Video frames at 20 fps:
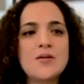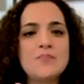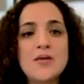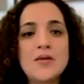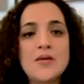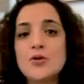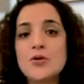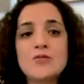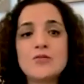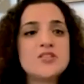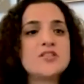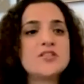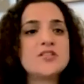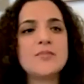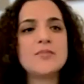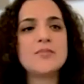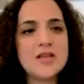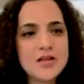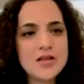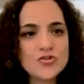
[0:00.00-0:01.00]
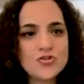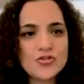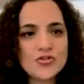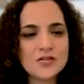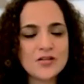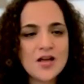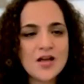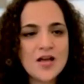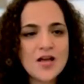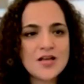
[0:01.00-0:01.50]
people of determination,
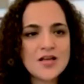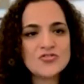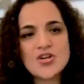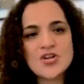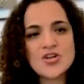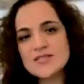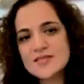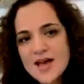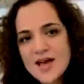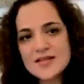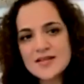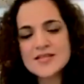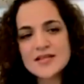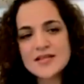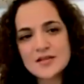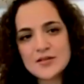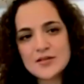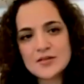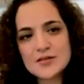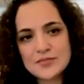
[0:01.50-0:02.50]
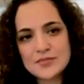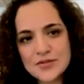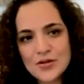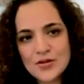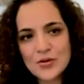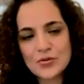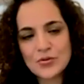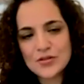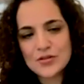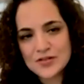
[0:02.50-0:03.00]
just that single, you
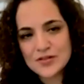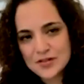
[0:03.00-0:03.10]
know,